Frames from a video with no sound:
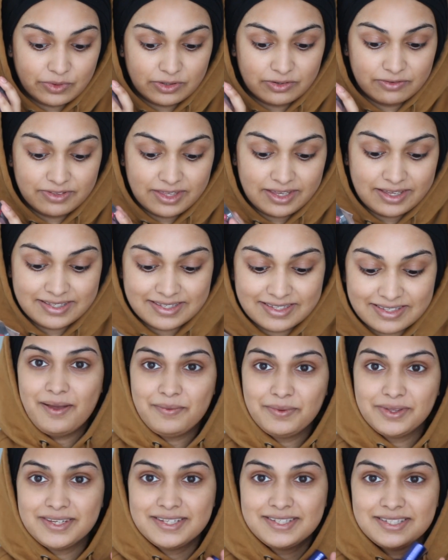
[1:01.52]
one of these.
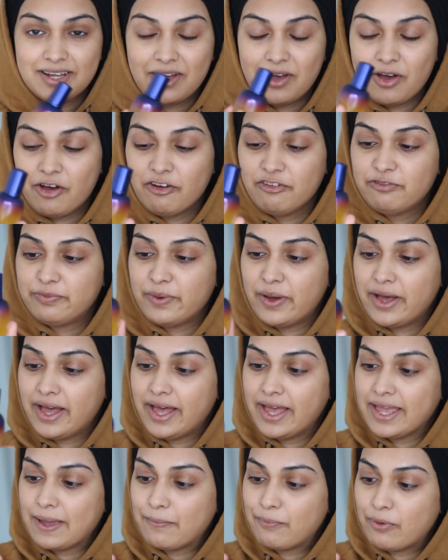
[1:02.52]
I'm gonna start off
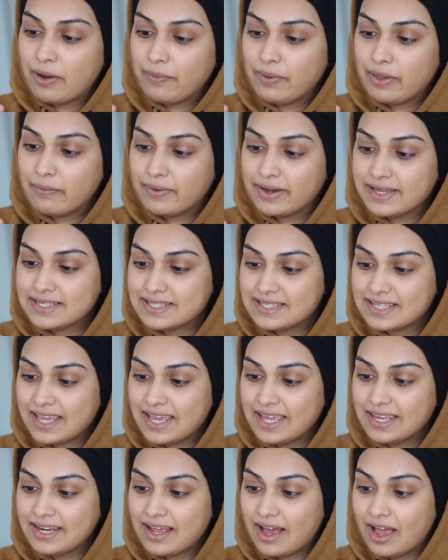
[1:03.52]
by prepping my
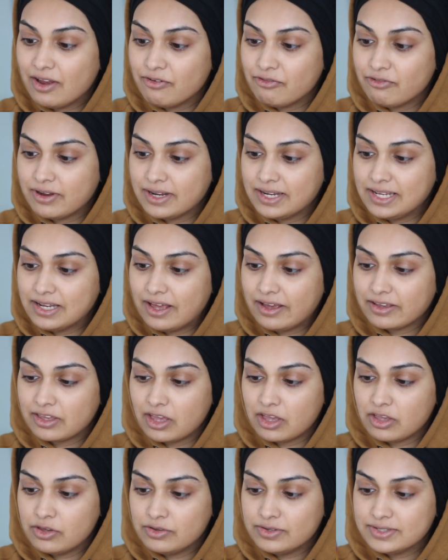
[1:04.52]
skin. I really
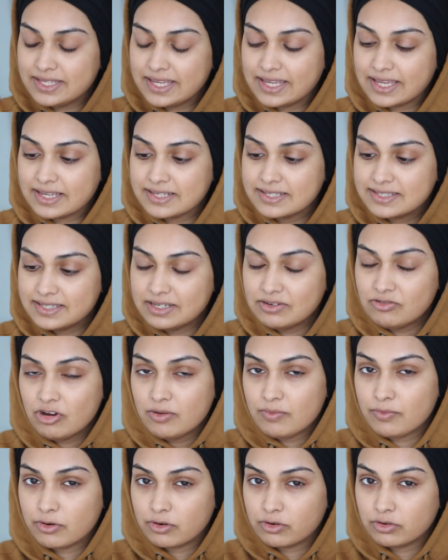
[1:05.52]
like using a
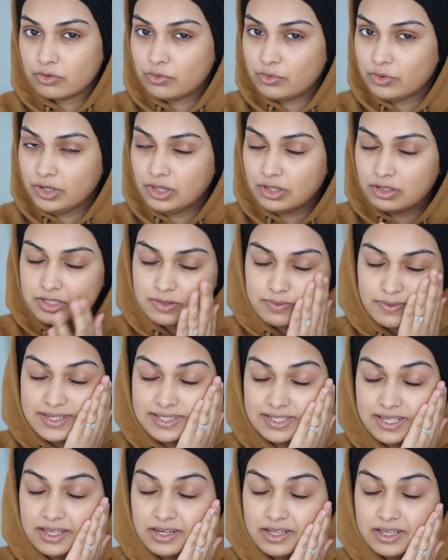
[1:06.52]
serum or an oil because my
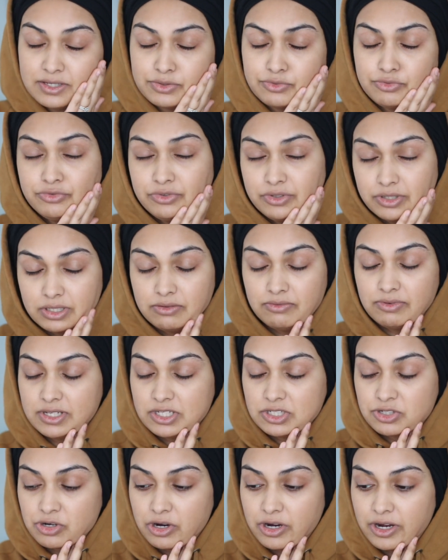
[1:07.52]
skin is really,
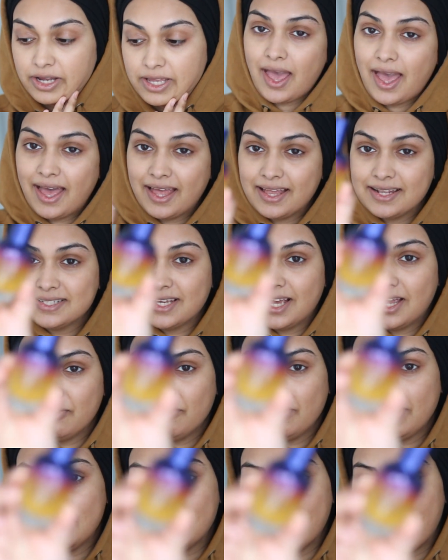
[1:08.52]
really dry. And I
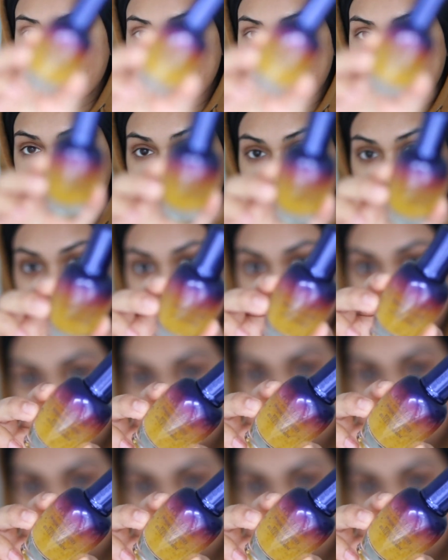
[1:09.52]
really like this